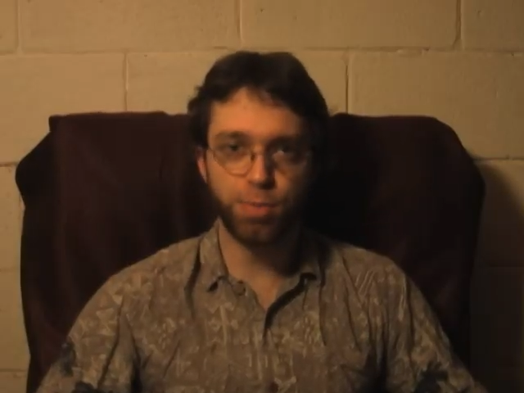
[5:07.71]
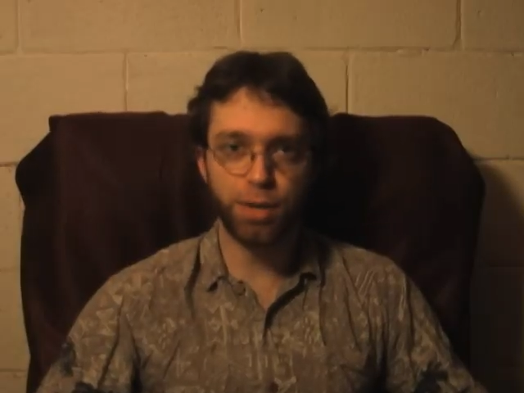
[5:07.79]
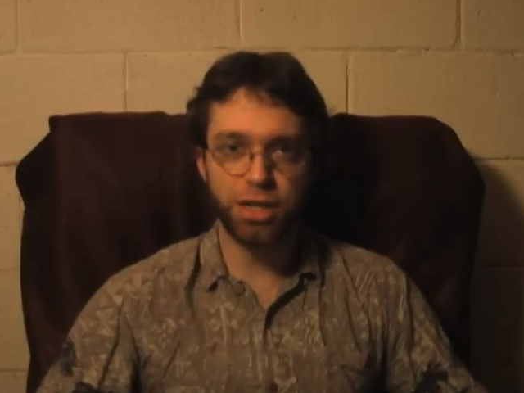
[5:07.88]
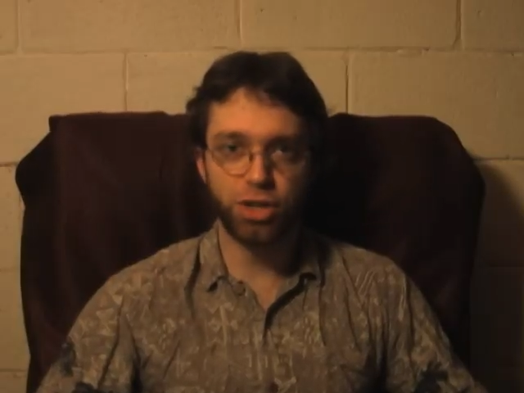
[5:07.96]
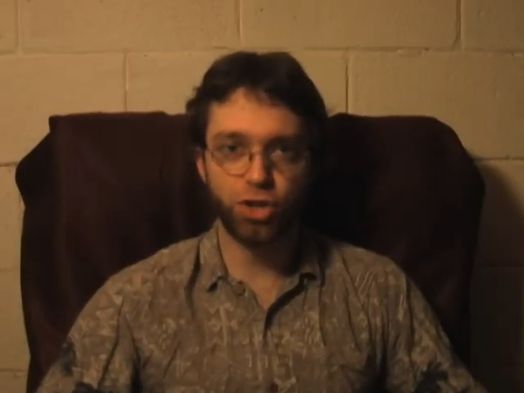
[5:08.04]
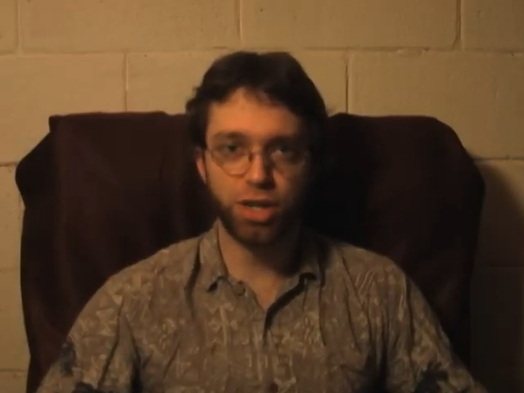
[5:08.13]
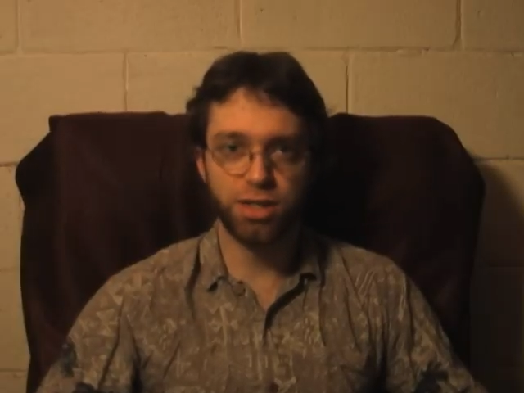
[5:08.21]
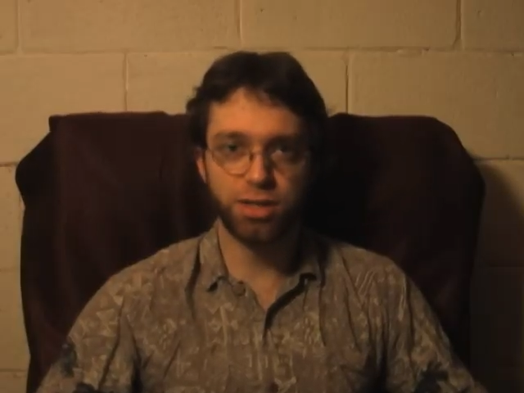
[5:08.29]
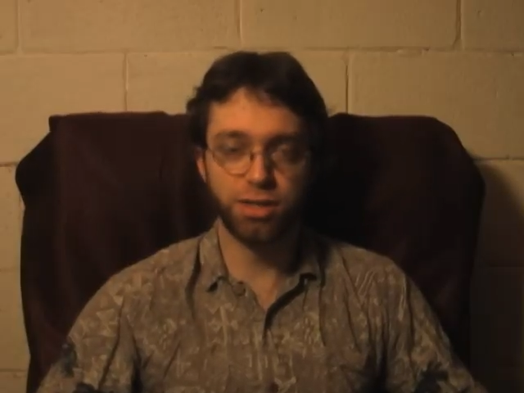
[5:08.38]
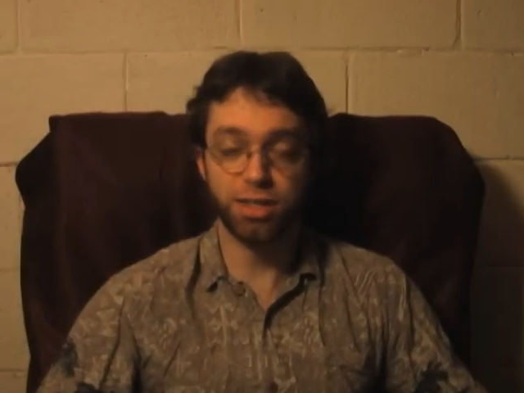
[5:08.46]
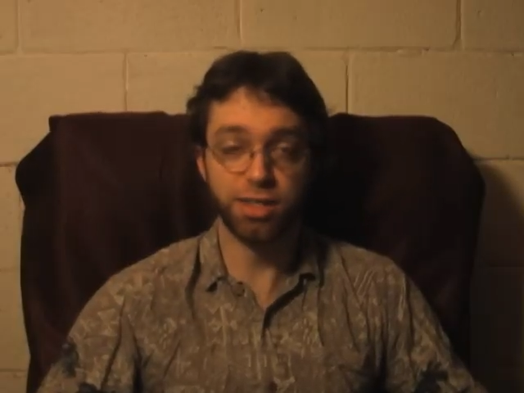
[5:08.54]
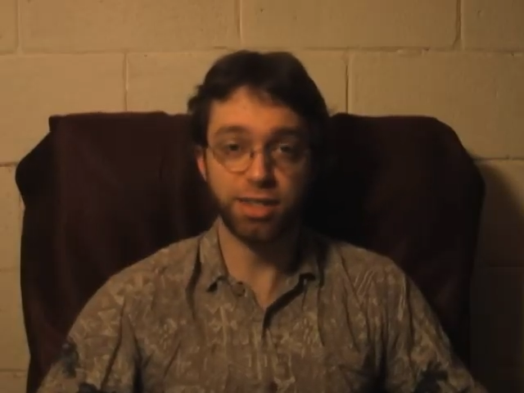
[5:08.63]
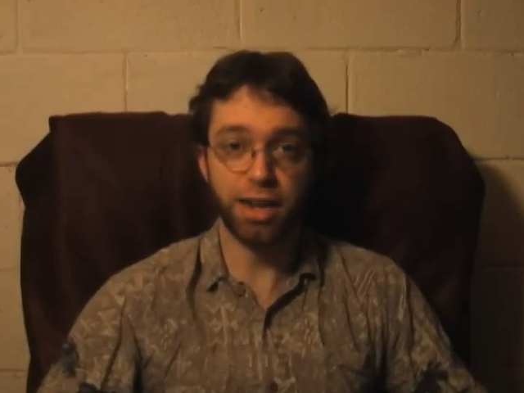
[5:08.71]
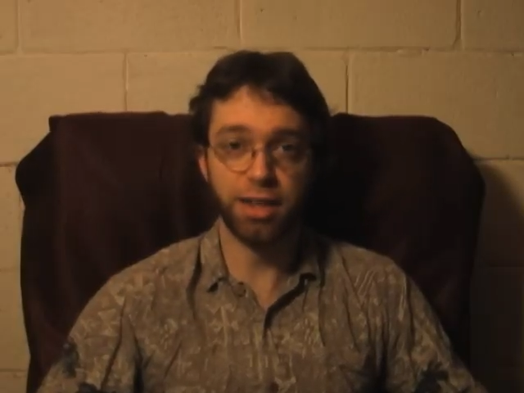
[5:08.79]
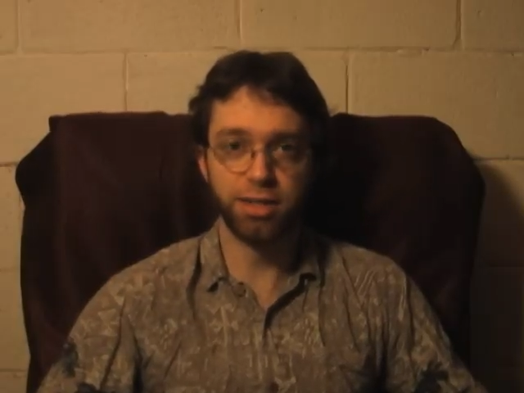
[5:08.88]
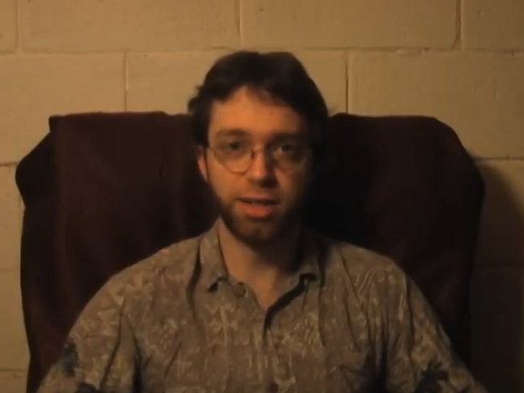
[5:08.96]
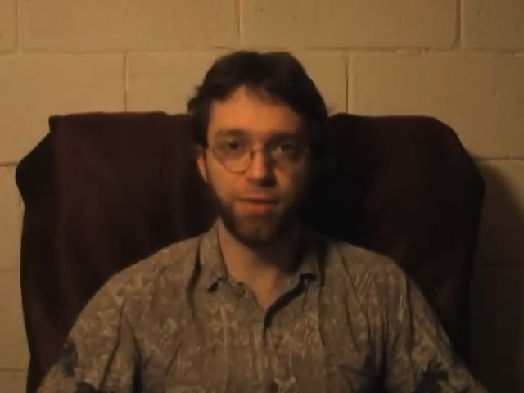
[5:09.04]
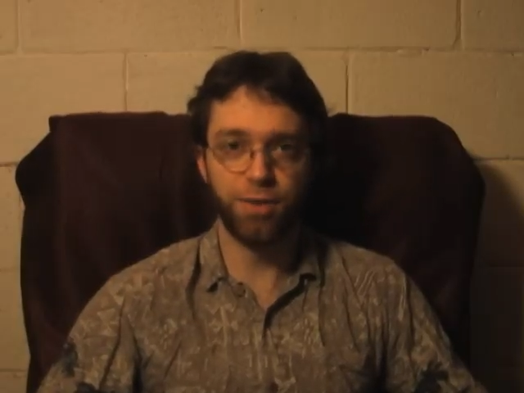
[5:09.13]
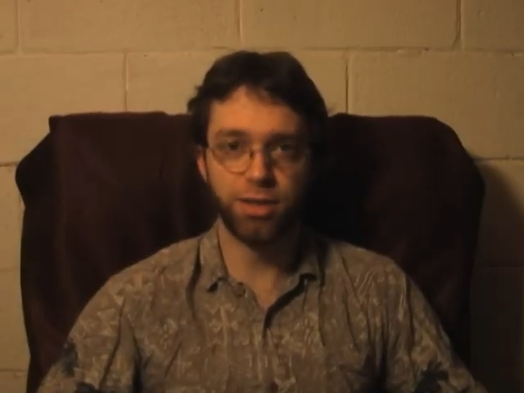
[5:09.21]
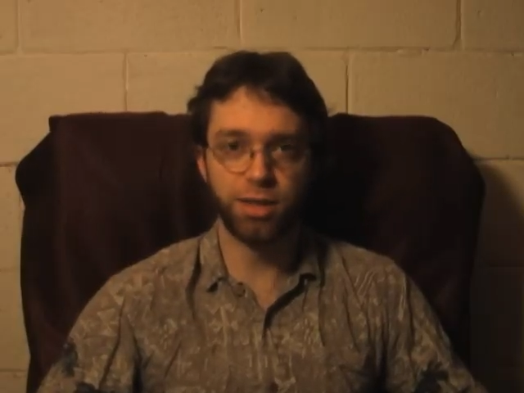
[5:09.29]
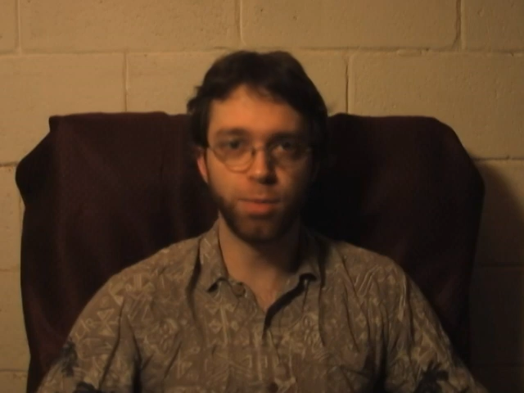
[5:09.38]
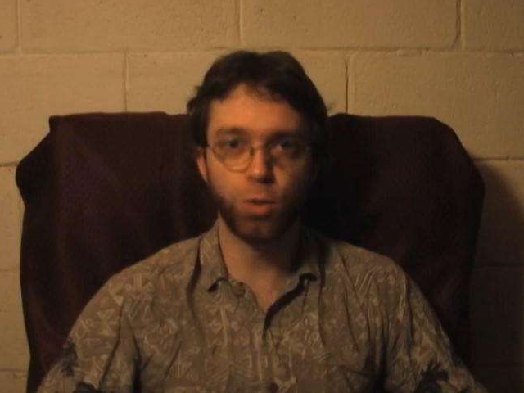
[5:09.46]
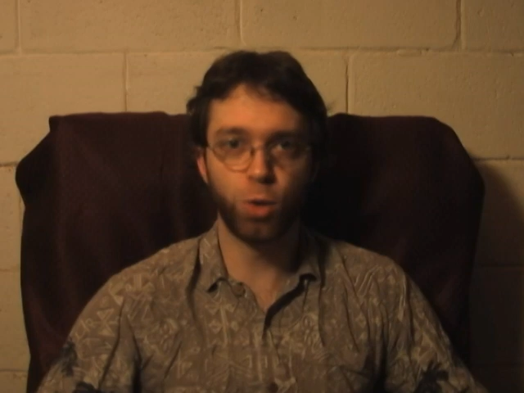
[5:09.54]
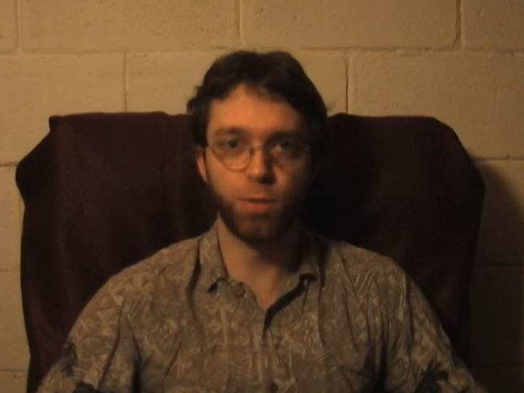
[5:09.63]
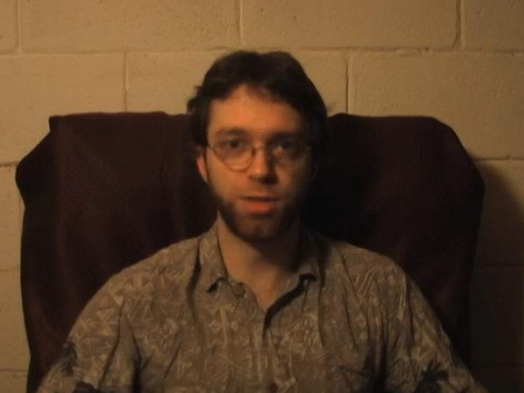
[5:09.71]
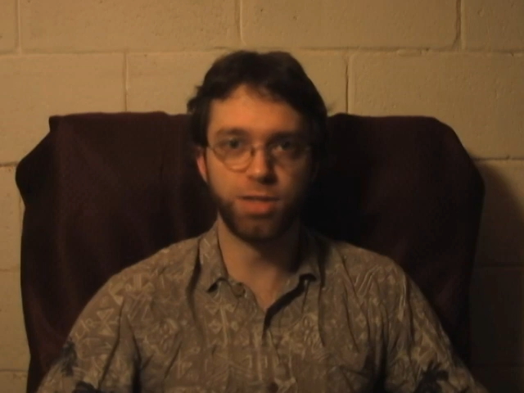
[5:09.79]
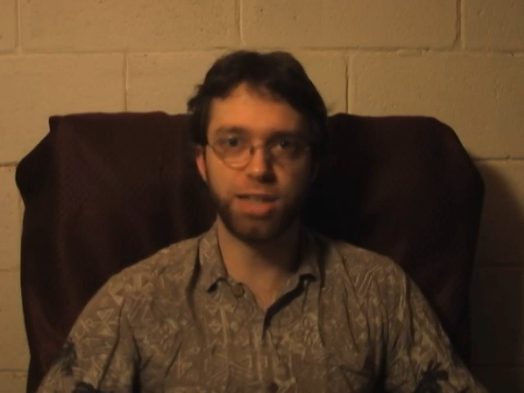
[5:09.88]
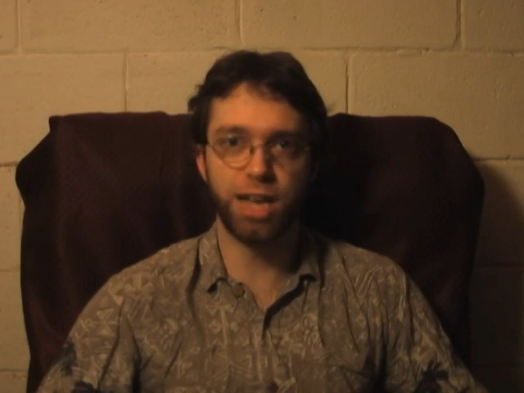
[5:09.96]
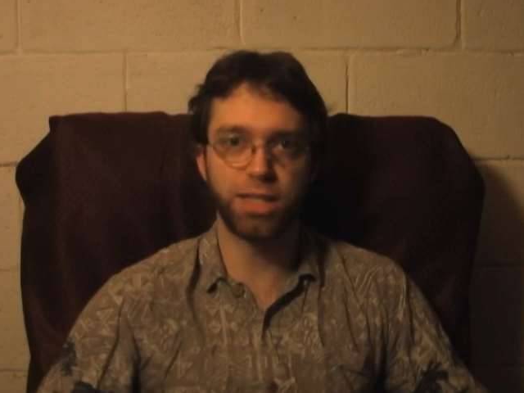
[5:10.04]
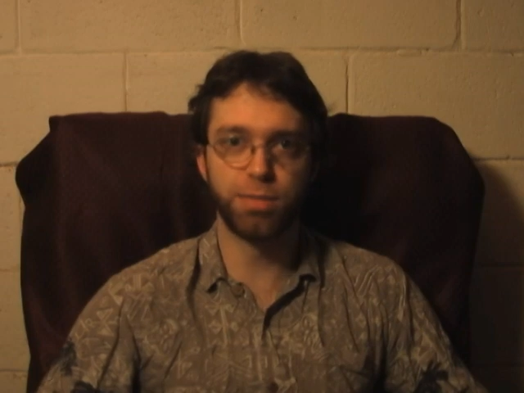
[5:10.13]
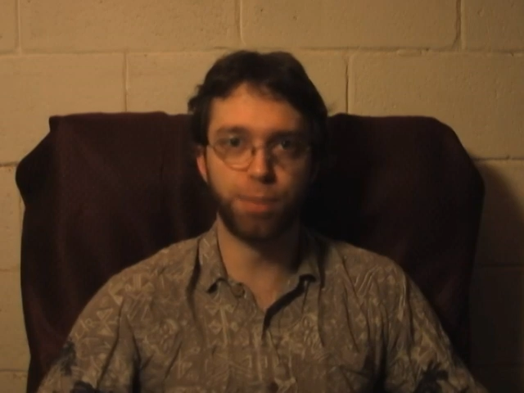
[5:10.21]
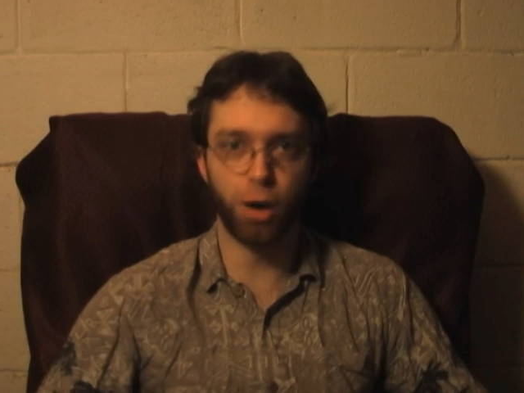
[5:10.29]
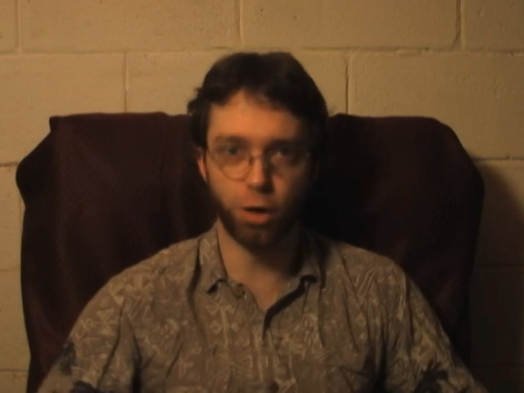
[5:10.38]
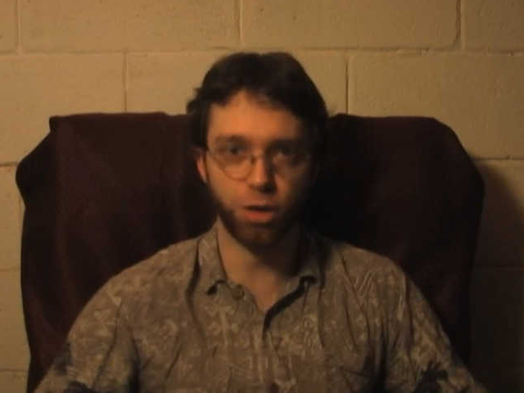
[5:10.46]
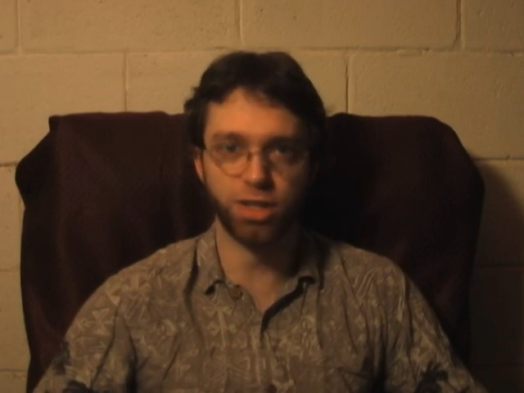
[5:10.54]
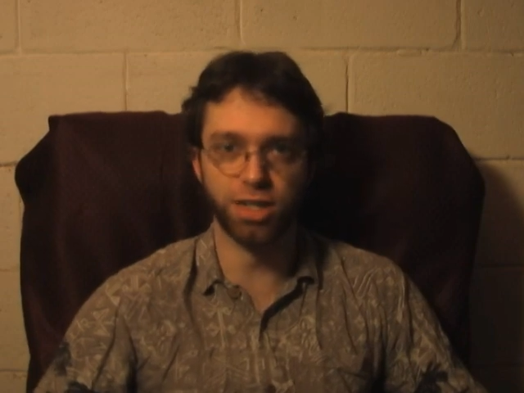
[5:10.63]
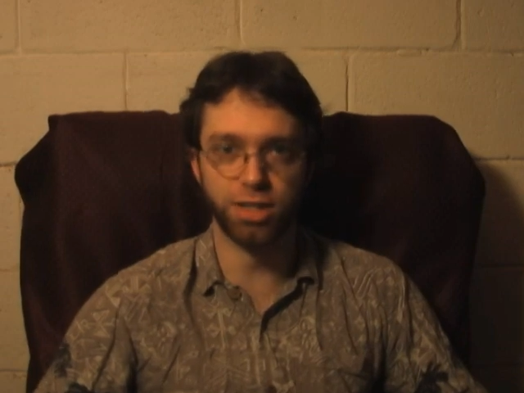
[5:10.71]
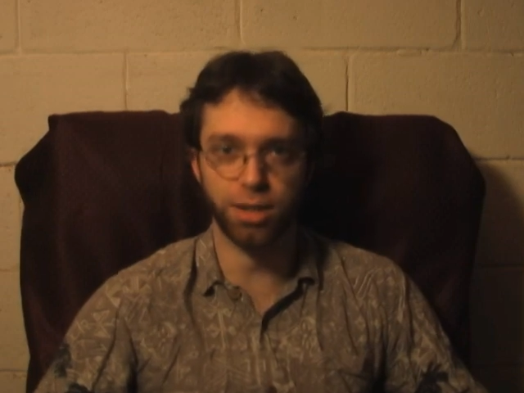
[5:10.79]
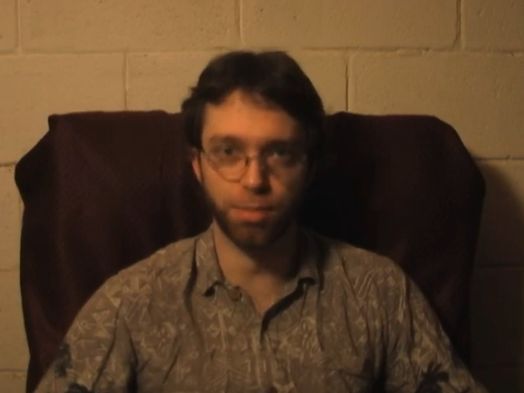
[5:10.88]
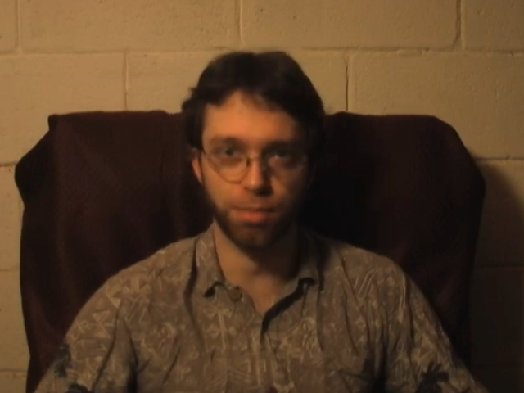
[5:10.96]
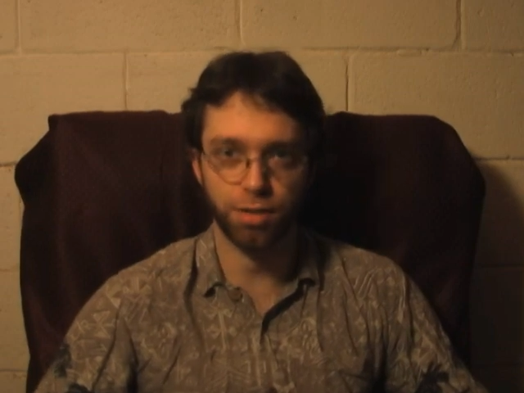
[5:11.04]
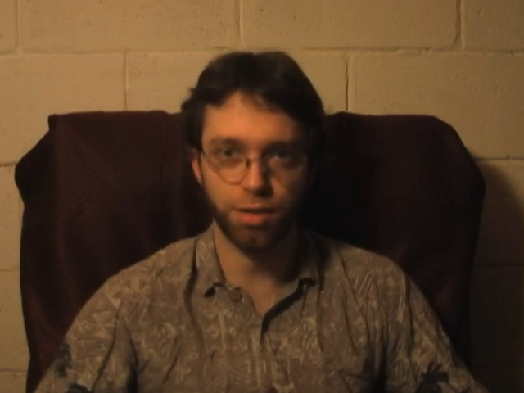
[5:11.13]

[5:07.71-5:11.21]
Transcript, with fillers: place just sustain itself on some sort of sex barter system?